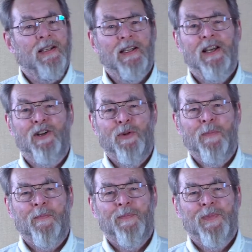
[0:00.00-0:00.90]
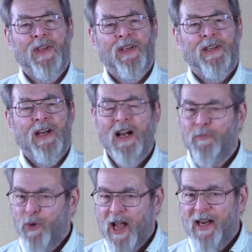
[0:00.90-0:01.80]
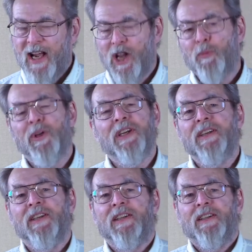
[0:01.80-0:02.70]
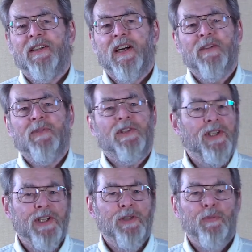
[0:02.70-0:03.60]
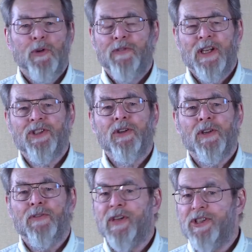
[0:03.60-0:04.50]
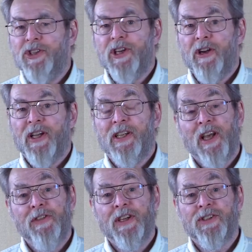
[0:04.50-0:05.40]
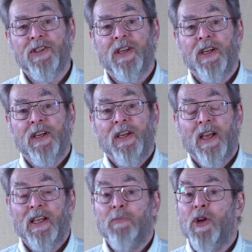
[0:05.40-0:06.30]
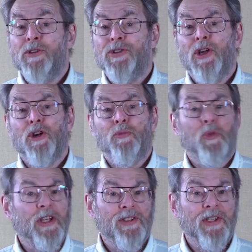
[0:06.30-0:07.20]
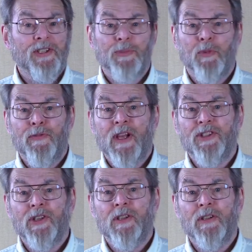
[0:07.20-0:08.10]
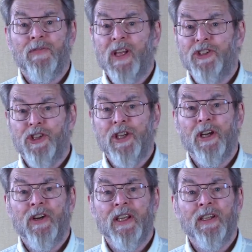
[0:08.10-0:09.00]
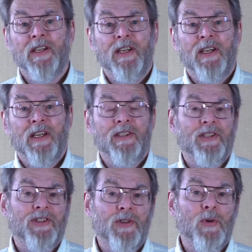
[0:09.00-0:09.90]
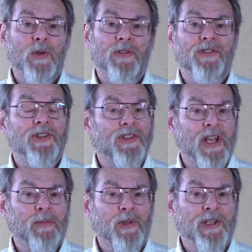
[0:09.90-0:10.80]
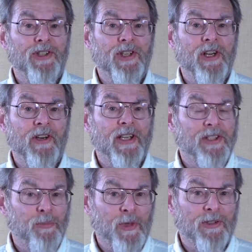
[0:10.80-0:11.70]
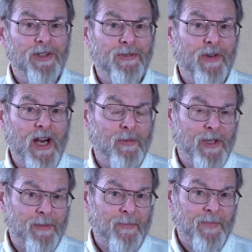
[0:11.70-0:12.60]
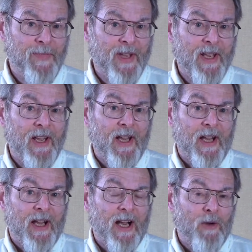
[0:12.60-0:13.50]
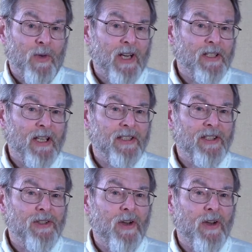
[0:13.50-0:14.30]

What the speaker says: Hello, I'm Brad Allenby. I'm the Lincoln Professor of Engineering and Ethics, and I'm also President's Professor of Engineering in the School of Sustainable Engineering and the Built Environment. What I'd like to